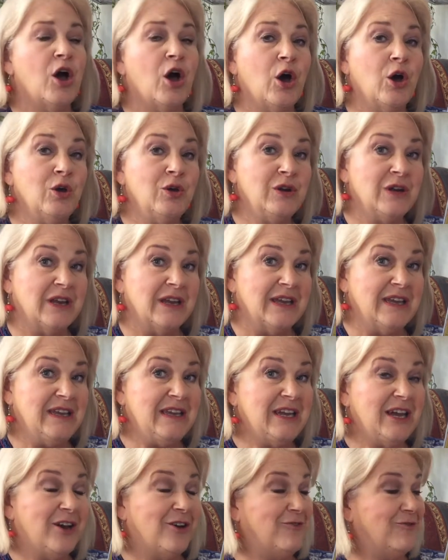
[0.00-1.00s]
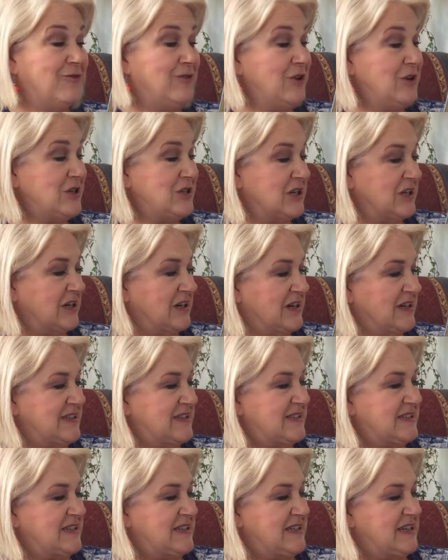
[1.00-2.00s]
Only a
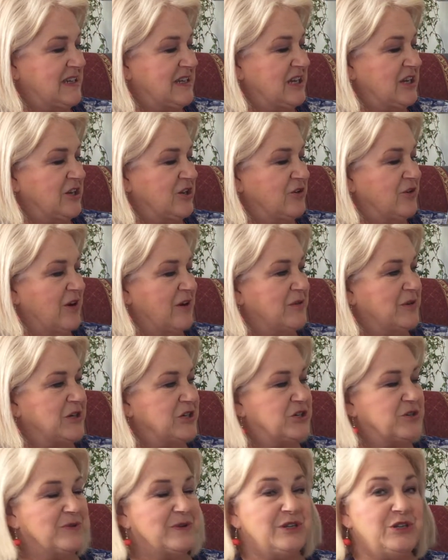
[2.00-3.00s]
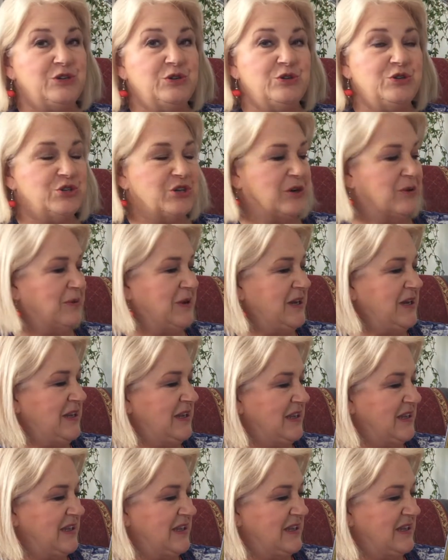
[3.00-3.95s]
fertilised egg can grow into a new joey.